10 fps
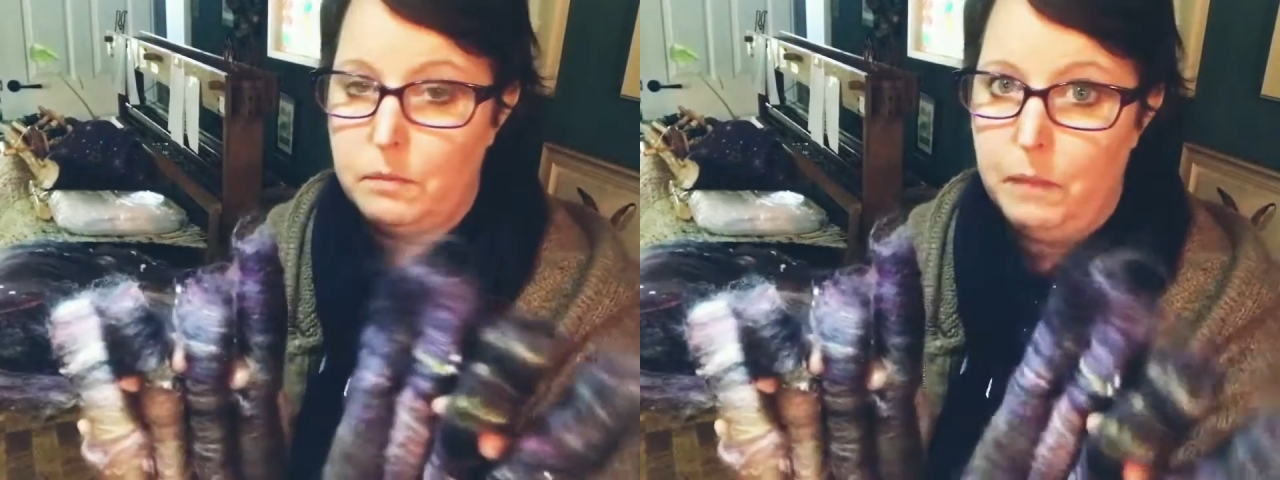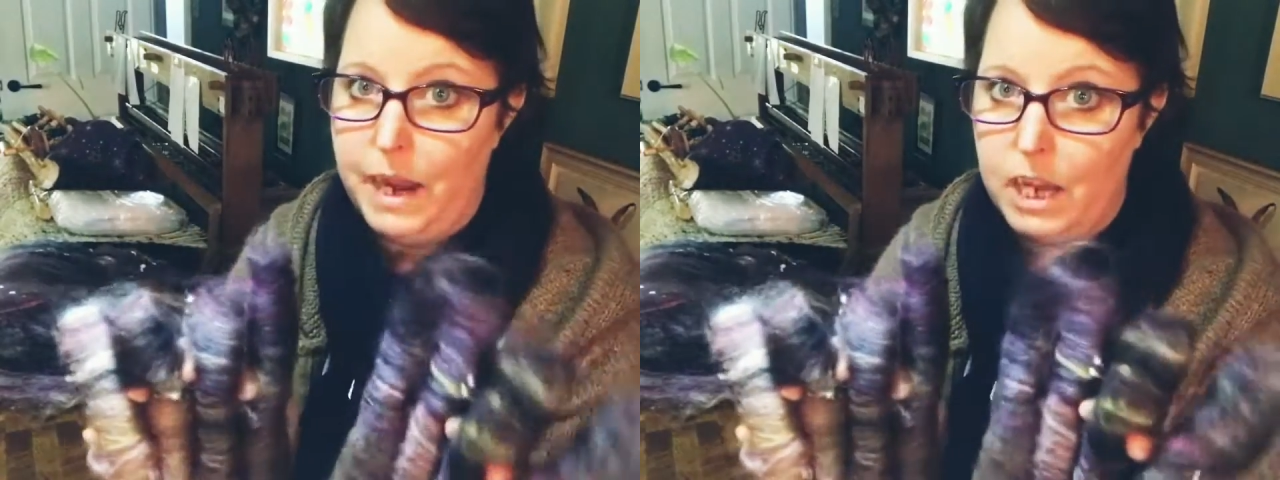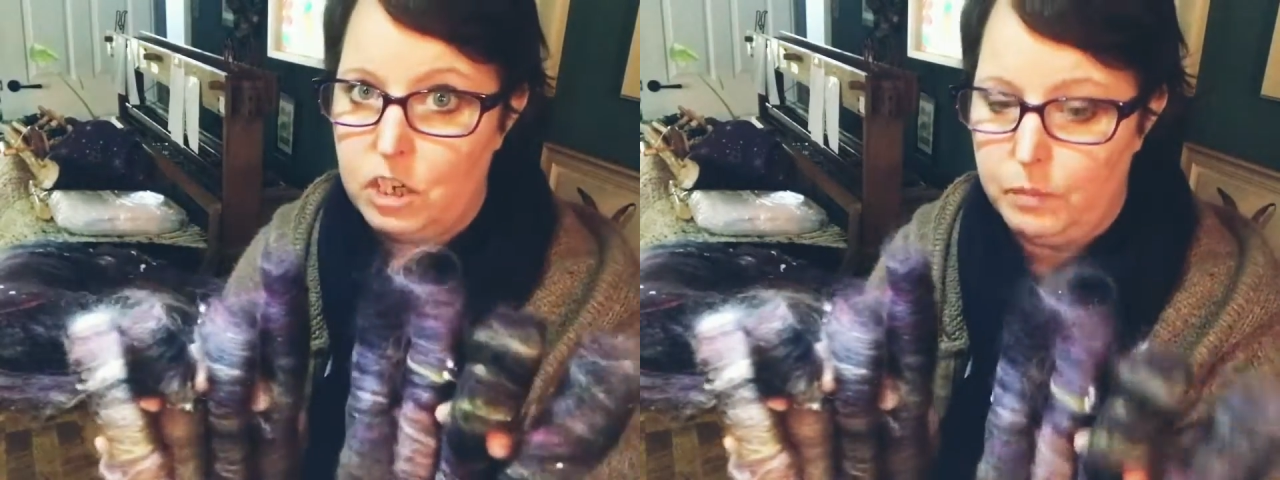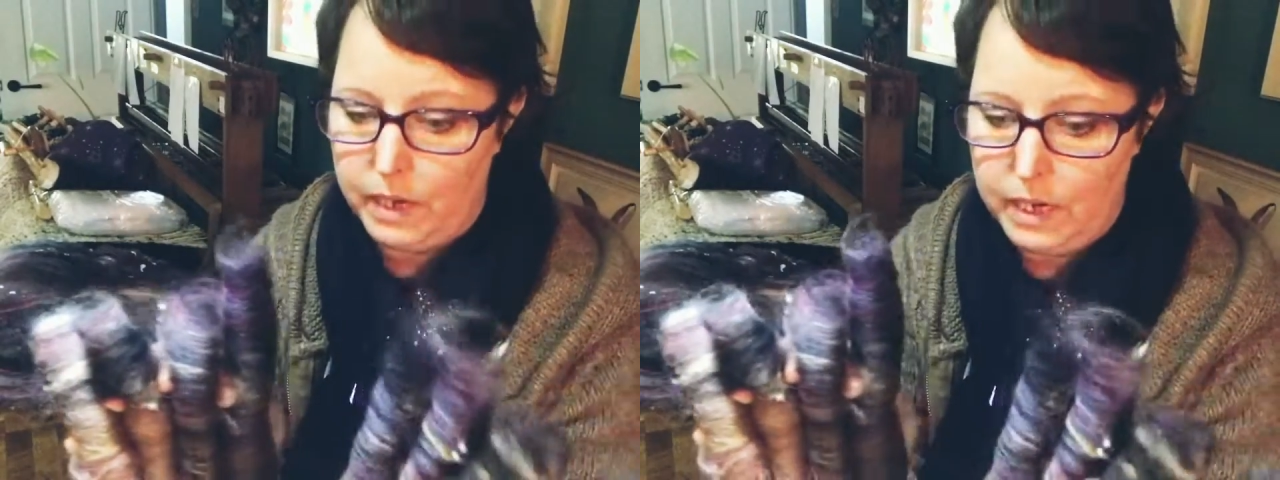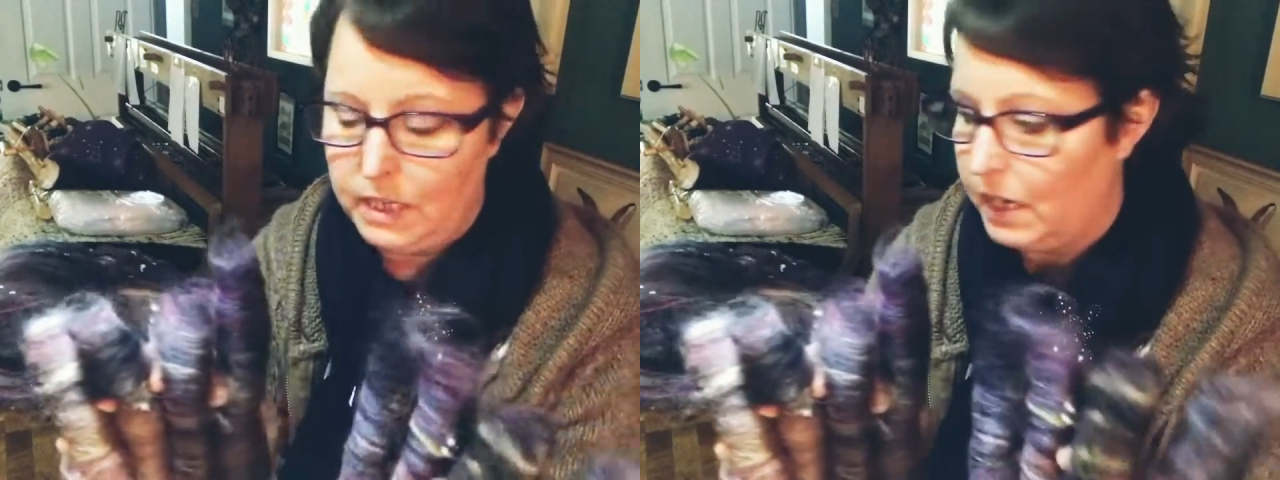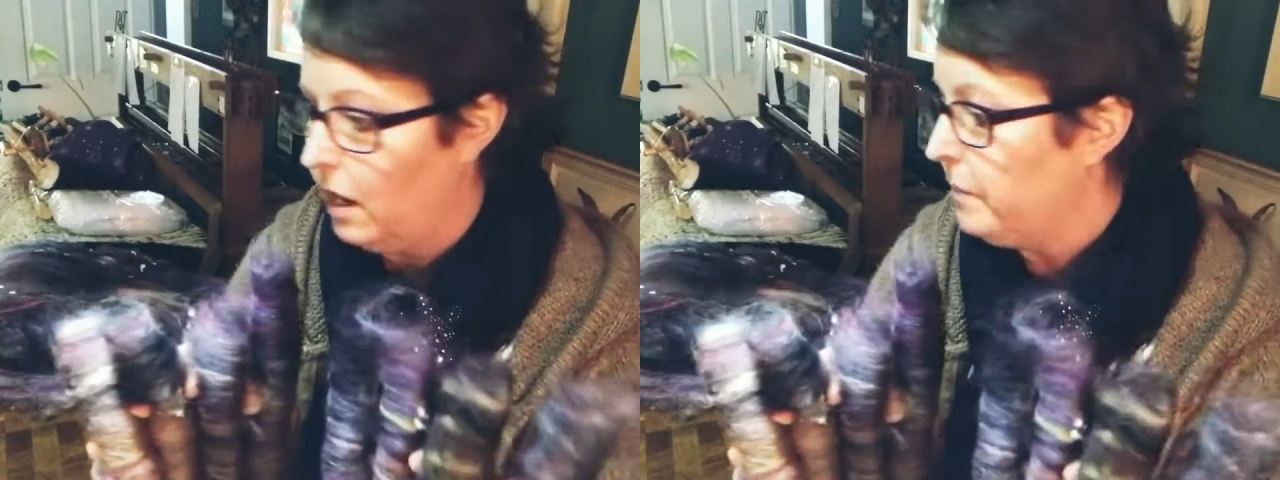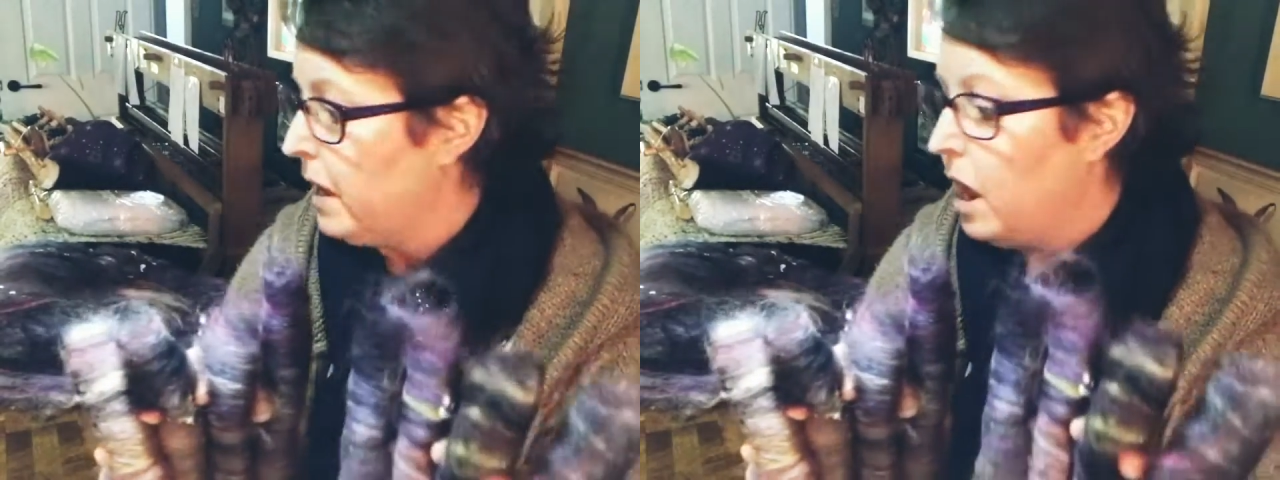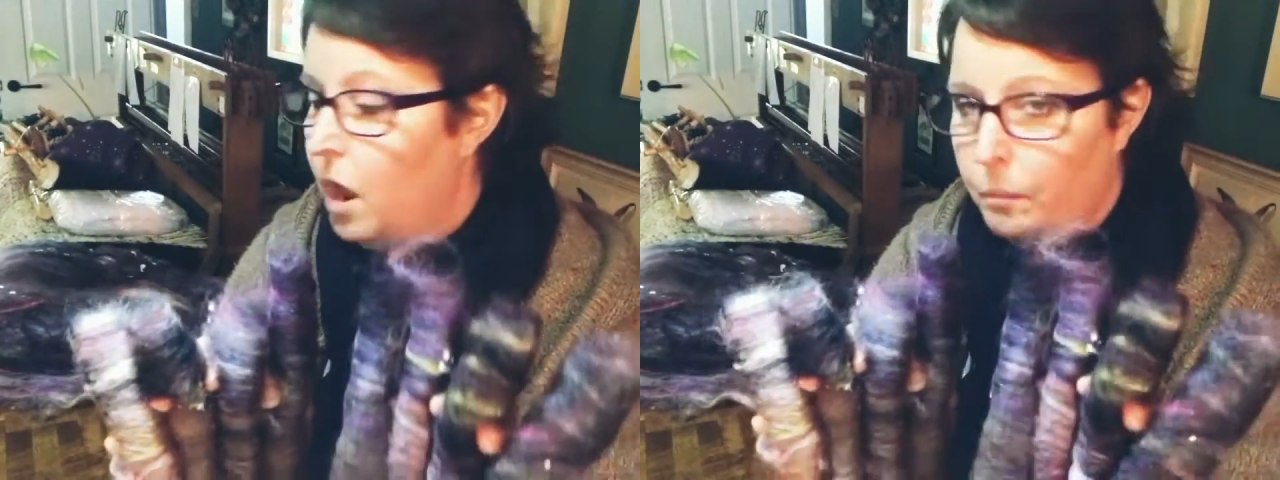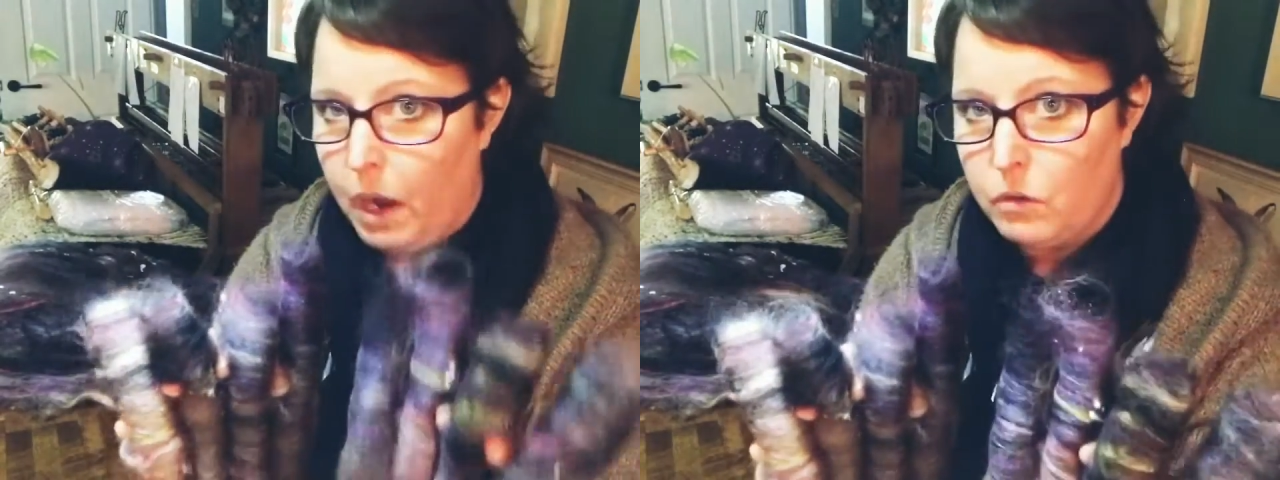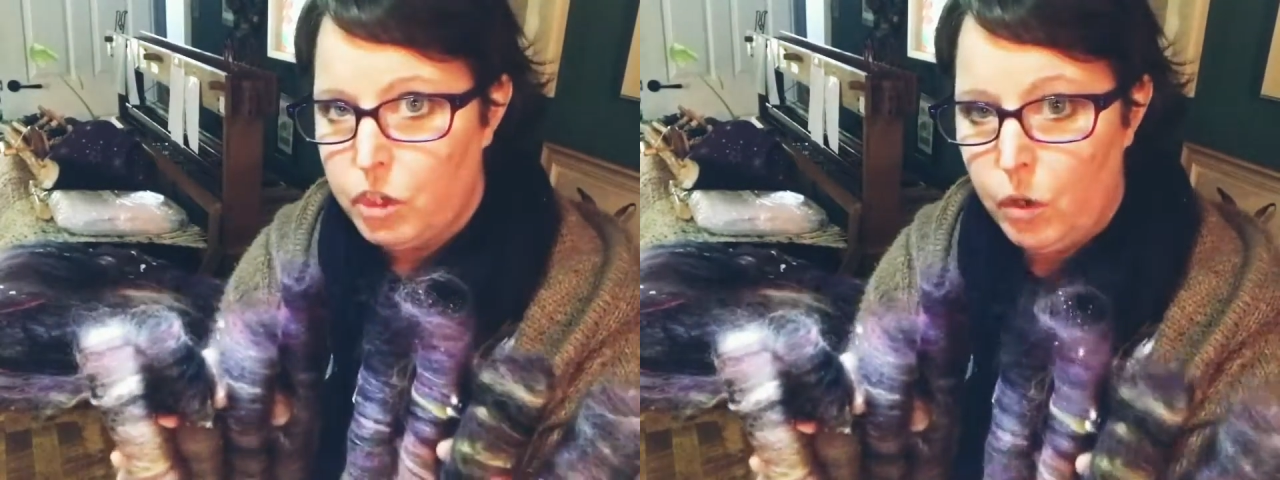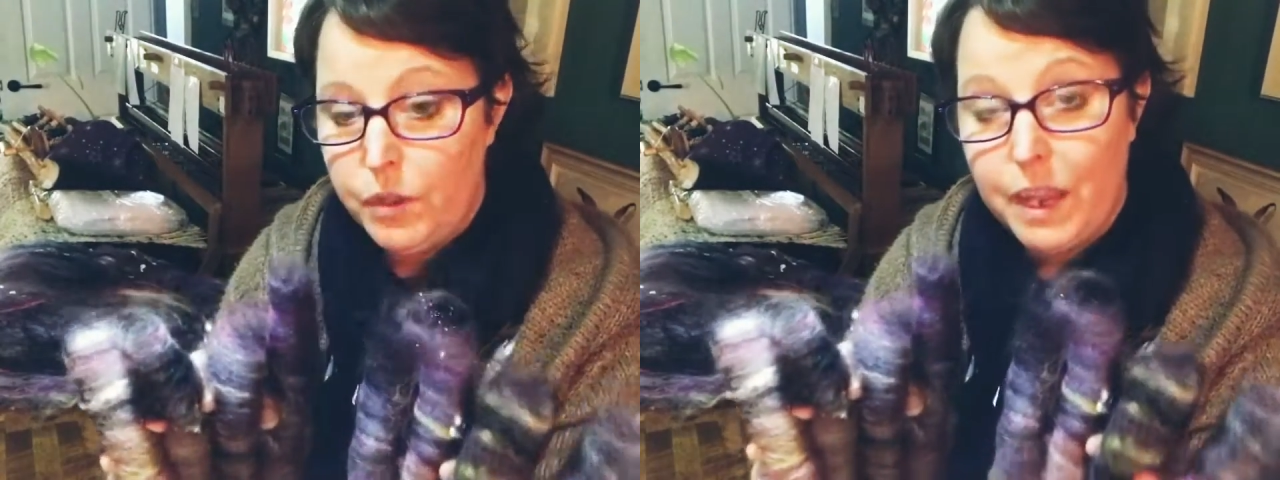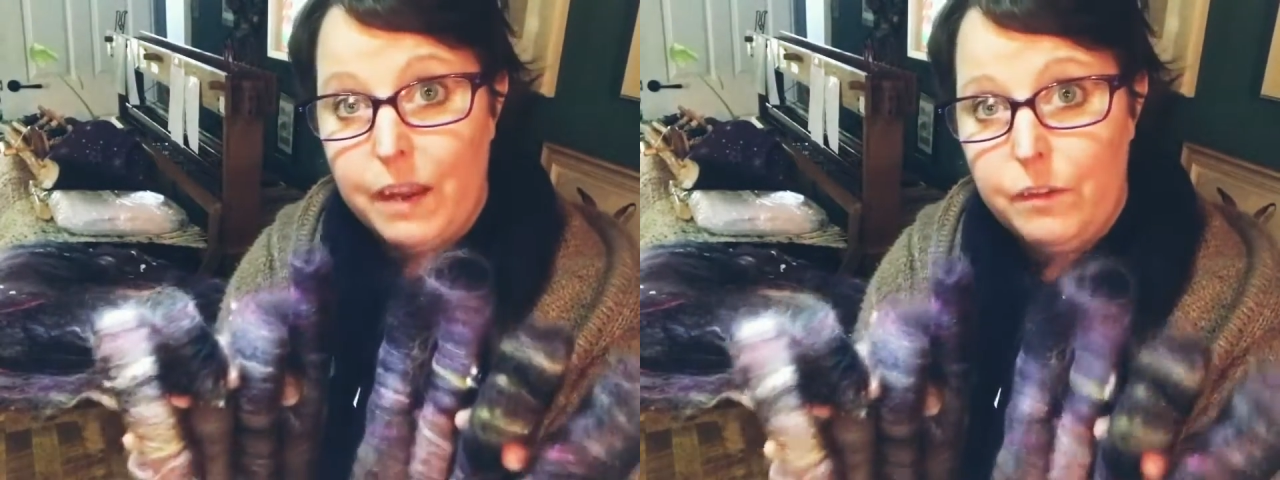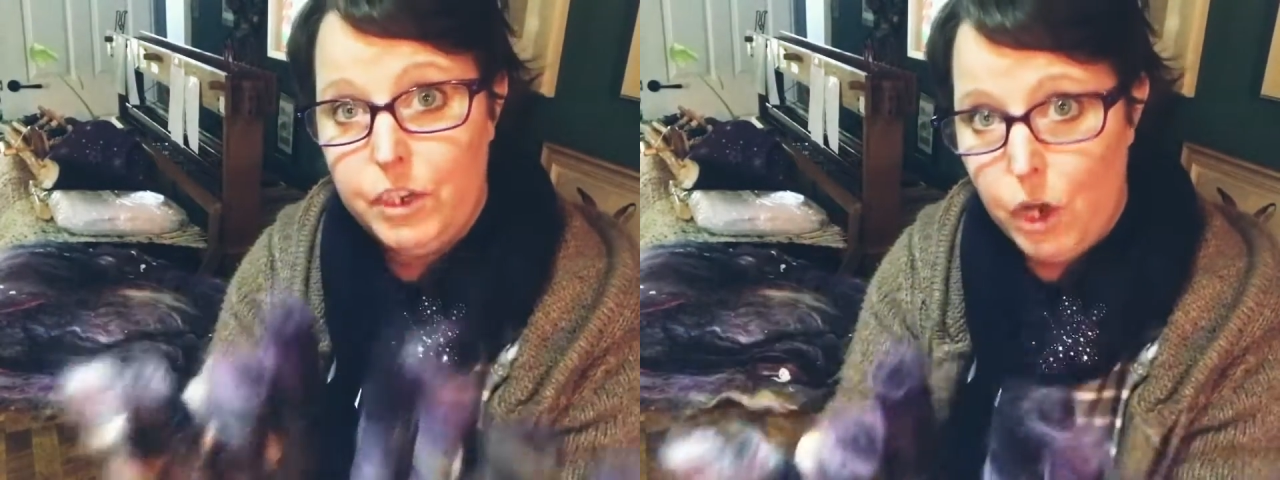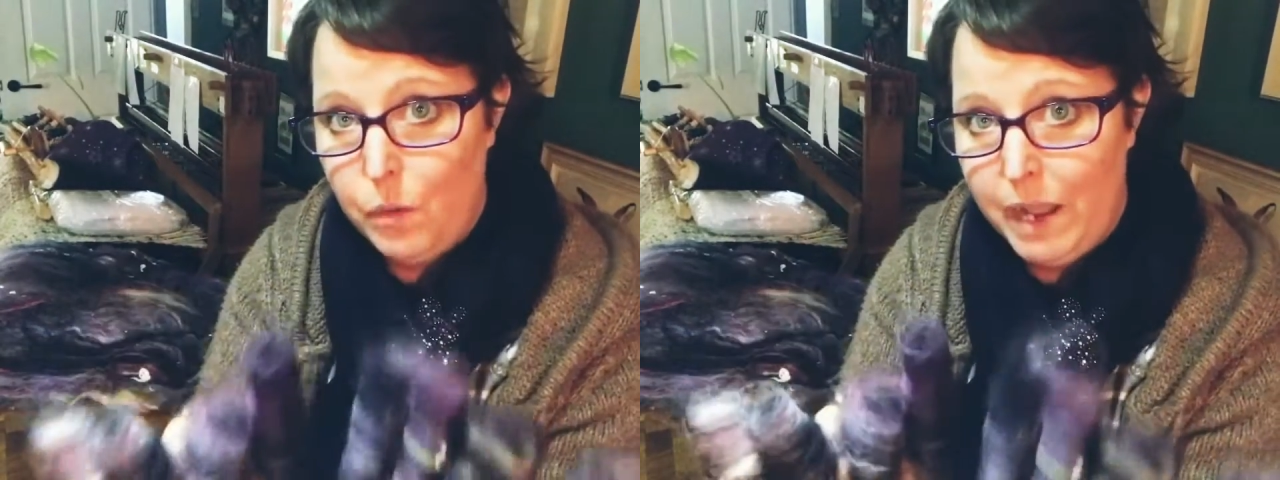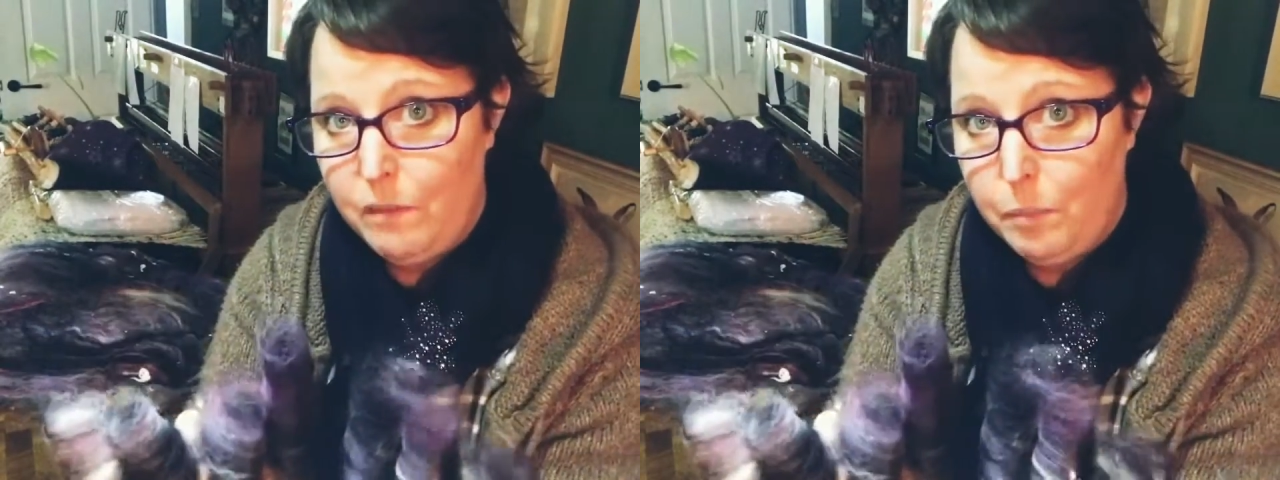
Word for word: it might actually be easier, but I'll show you that if you don't have a